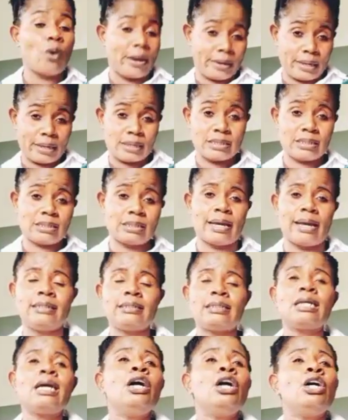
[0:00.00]
to an
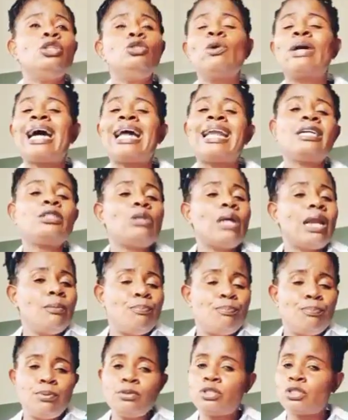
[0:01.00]
extent, you can
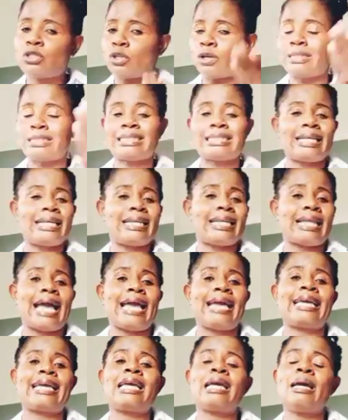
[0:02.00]
actually put something
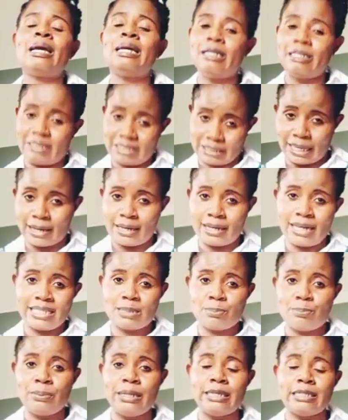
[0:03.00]
like
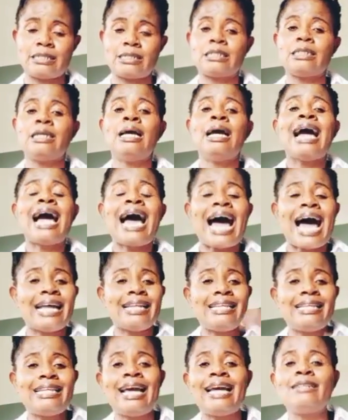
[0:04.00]
stainless plate
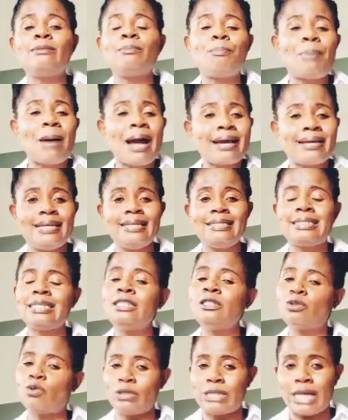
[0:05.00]
and then pack it
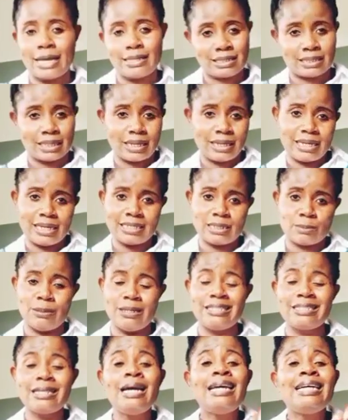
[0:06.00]
into that stainless
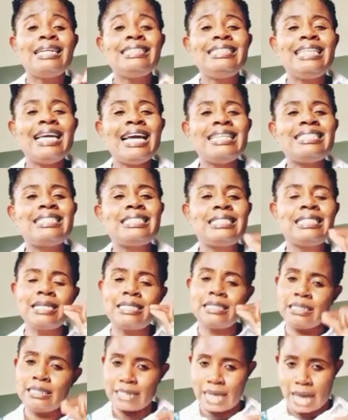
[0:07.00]
plate, then
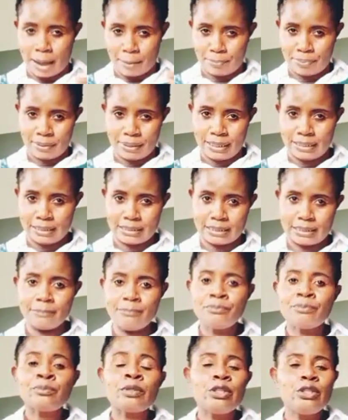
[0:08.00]
set it ablaze.
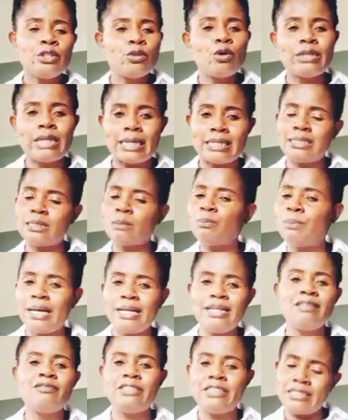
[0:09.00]
You know that this
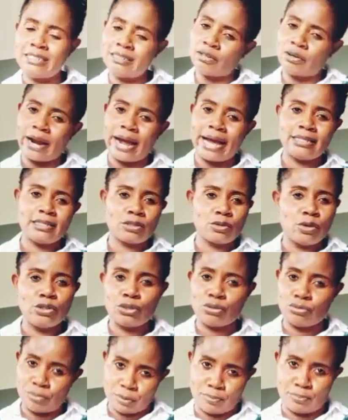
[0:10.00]
bay leaf is dry, it's
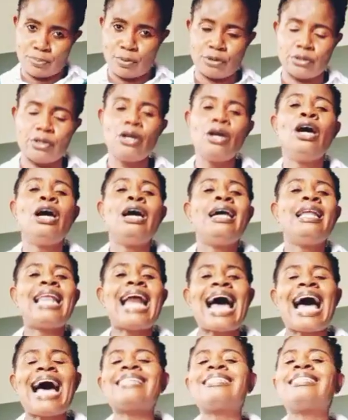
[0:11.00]
going to be burned.
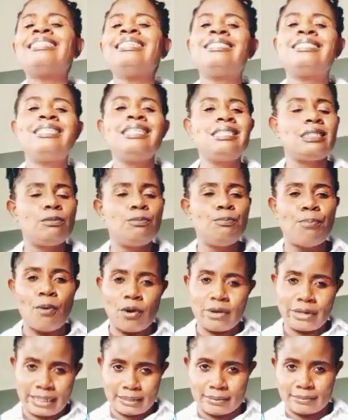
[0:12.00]
As it is
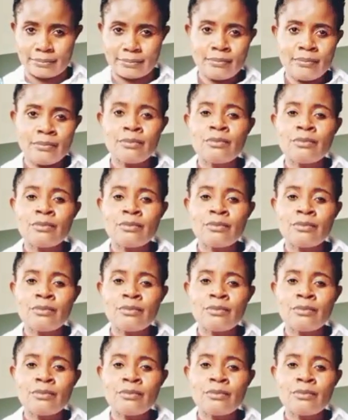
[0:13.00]
burning,